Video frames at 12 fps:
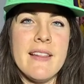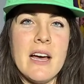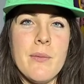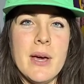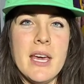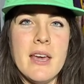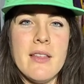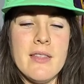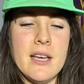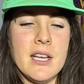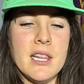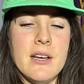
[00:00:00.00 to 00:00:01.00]
and that way
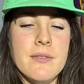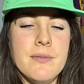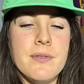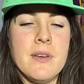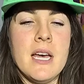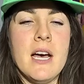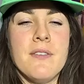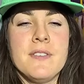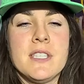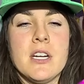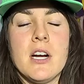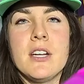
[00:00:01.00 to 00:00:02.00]
the glove
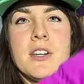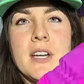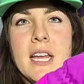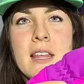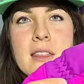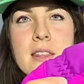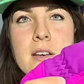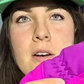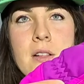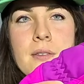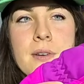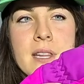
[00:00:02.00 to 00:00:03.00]
cuffs are underneath
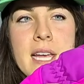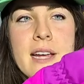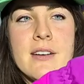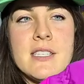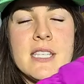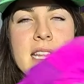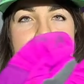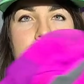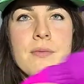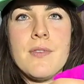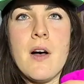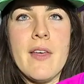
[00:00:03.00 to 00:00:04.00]
all of her layers so they
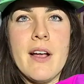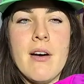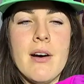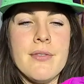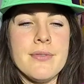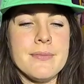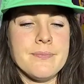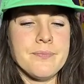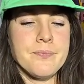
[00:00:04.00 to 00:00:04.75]
aren't falling off.